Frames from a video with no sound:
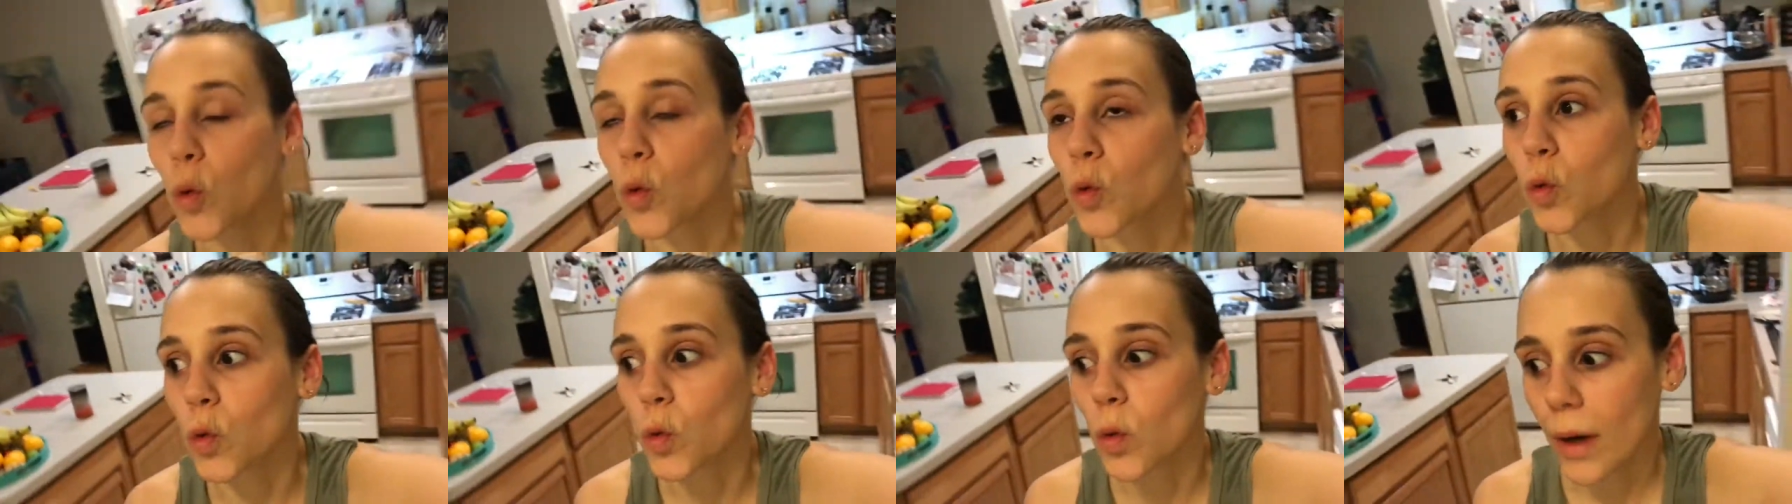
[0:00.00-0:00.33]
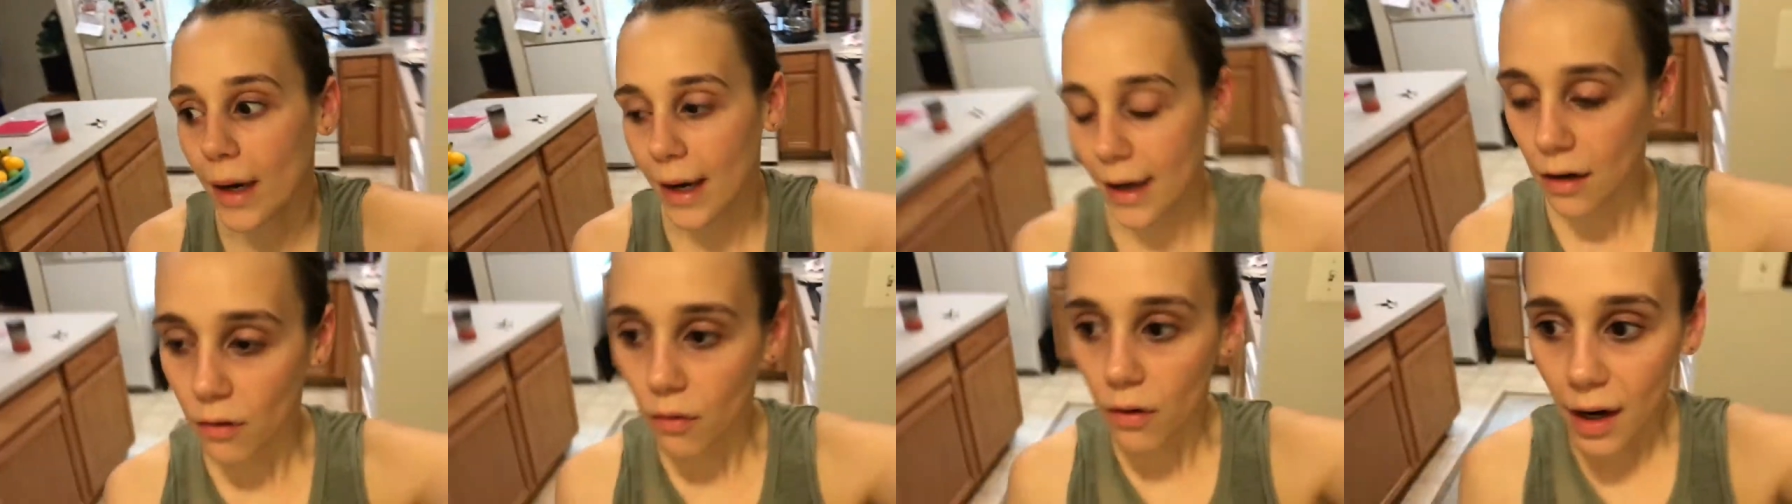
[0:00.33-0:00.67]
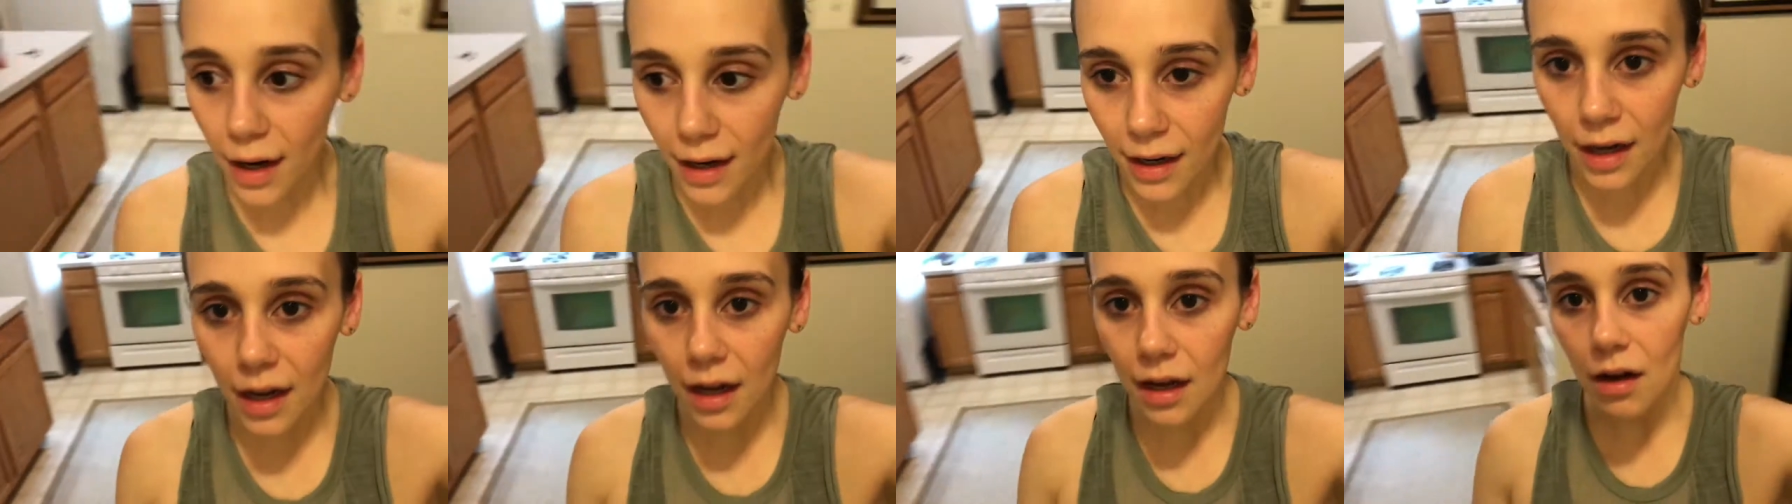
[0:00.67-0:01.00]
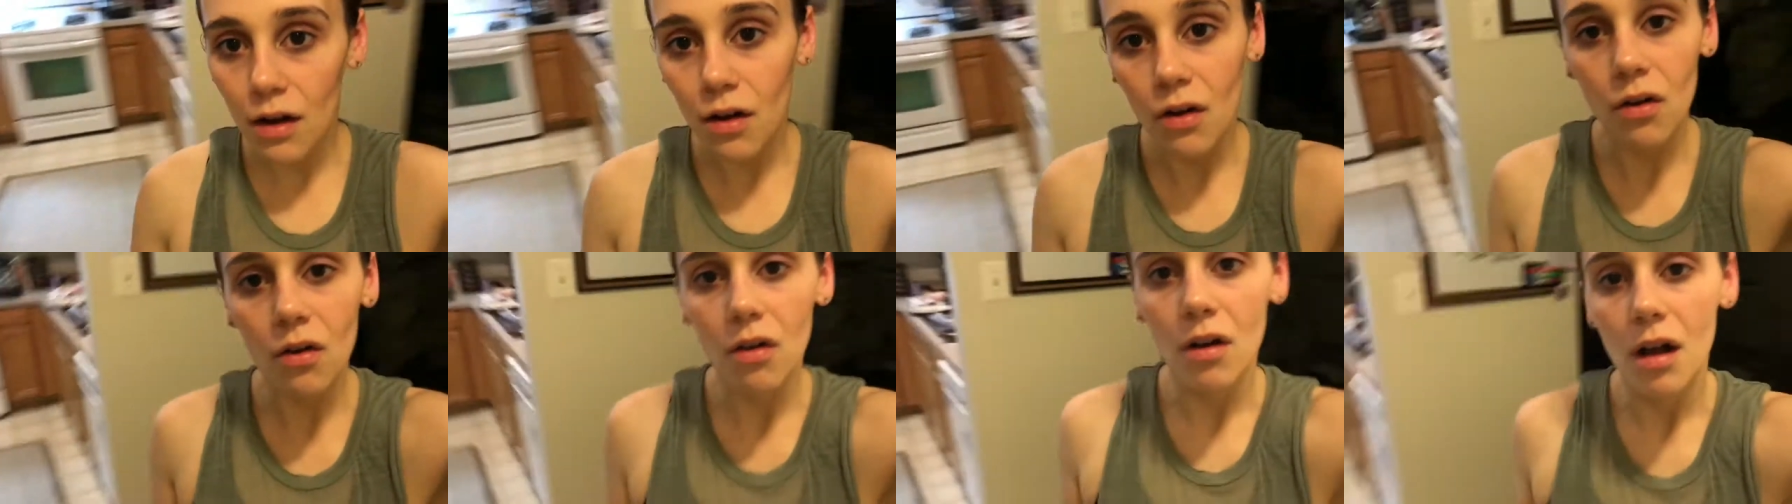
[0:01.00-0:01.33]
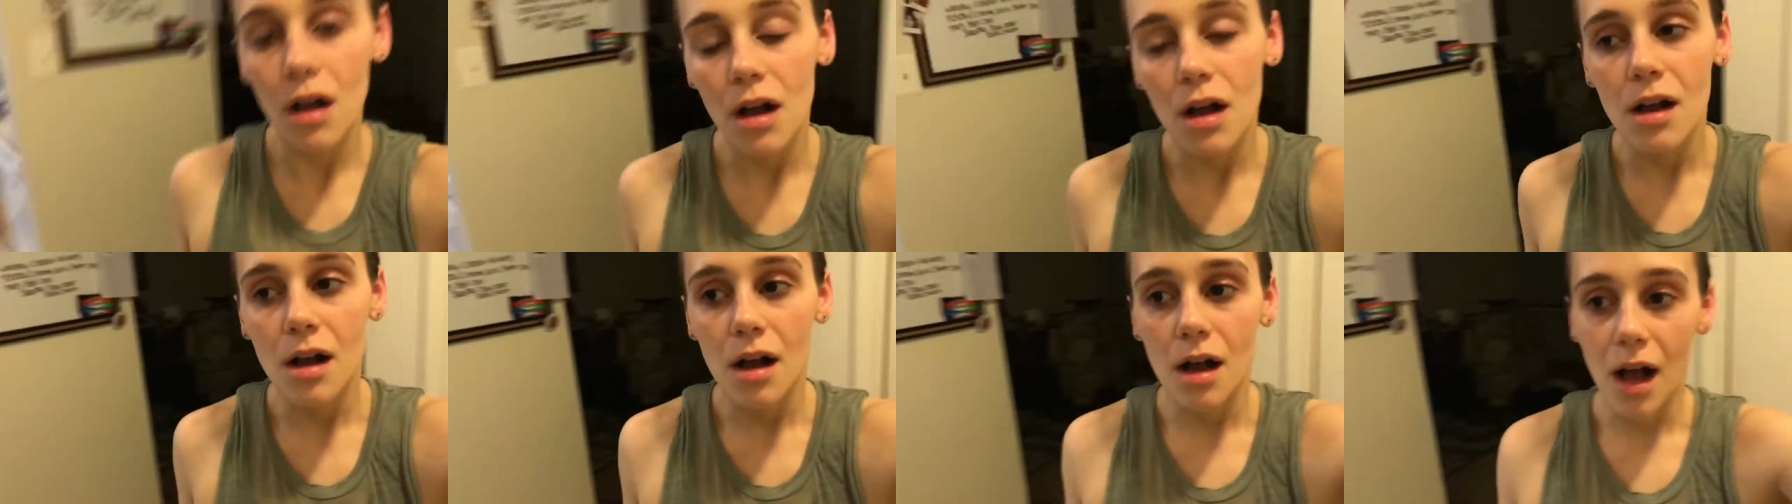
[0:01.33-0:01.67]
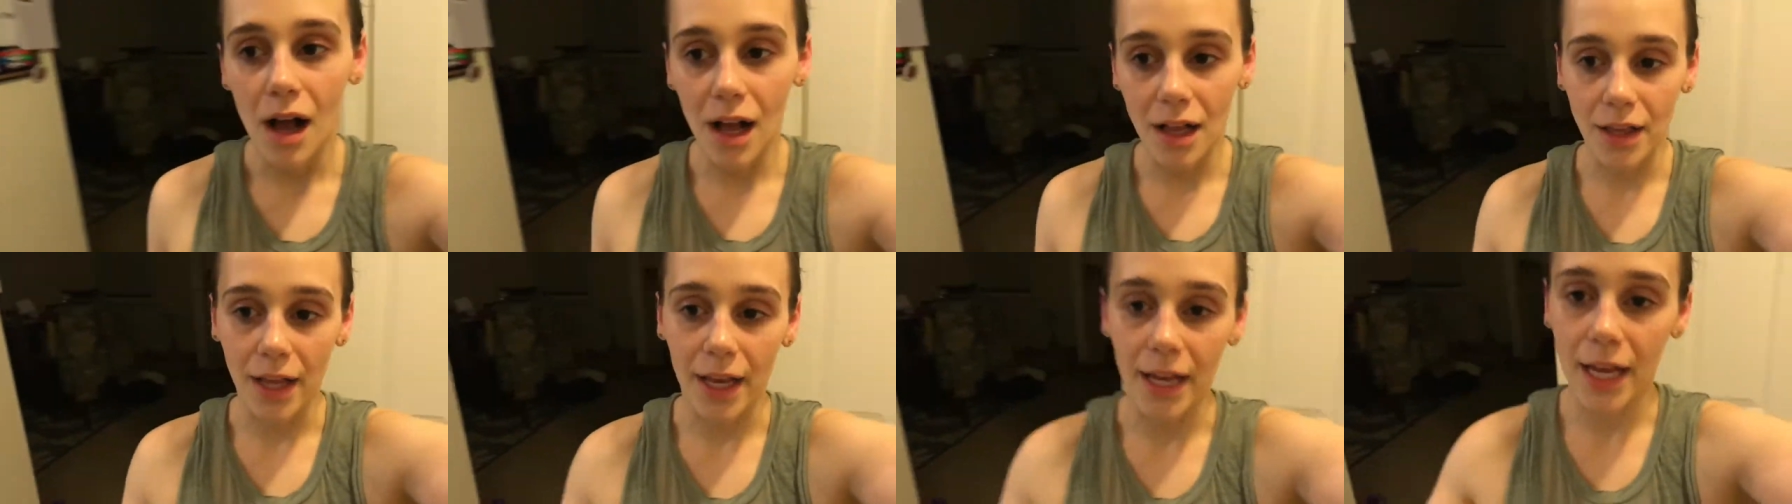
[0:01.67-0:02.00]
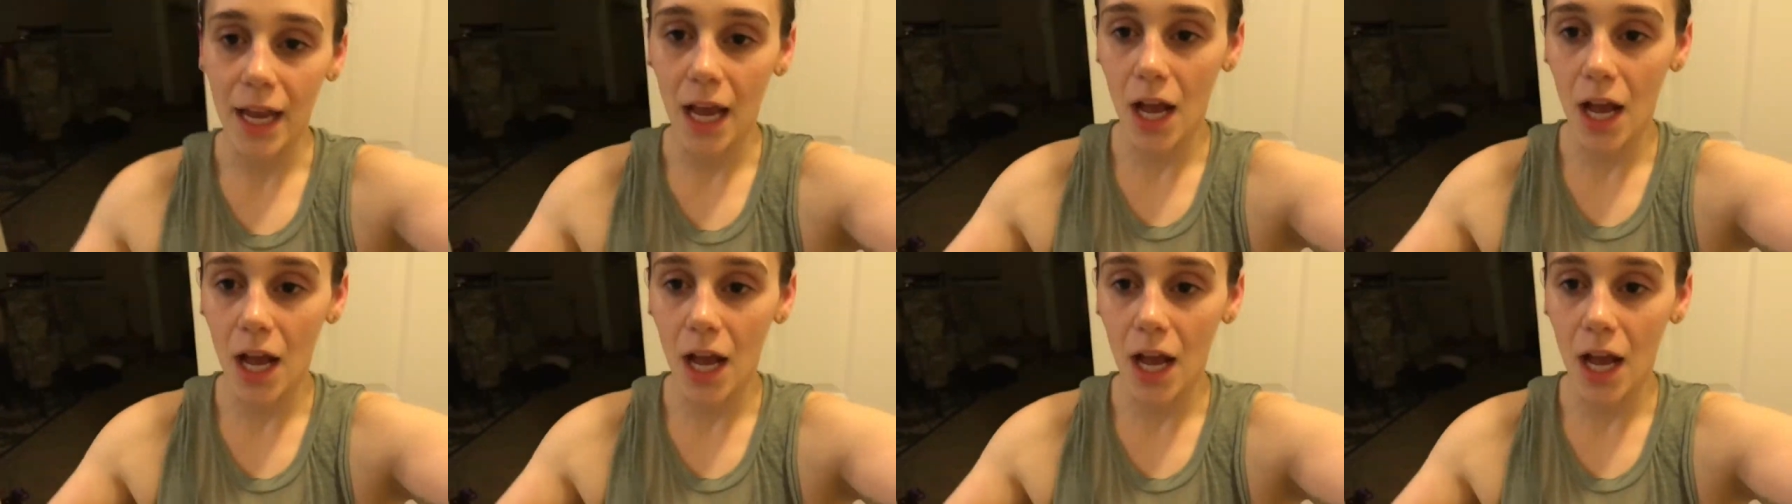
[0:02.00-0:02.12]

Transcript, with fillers: great right now. I like